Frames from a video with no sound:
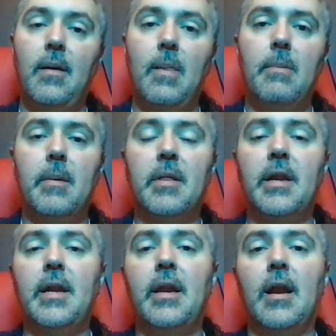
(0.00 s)
maybe they
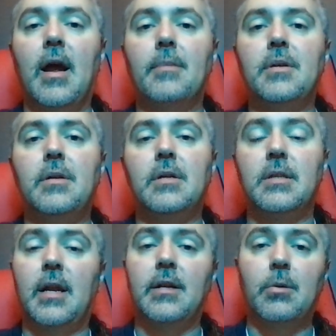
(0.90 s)
need an option to
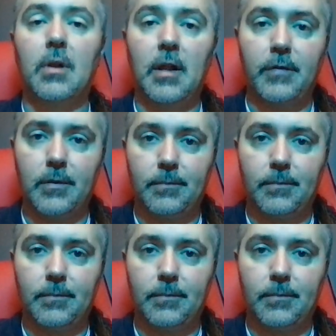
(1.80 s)
set it to 11.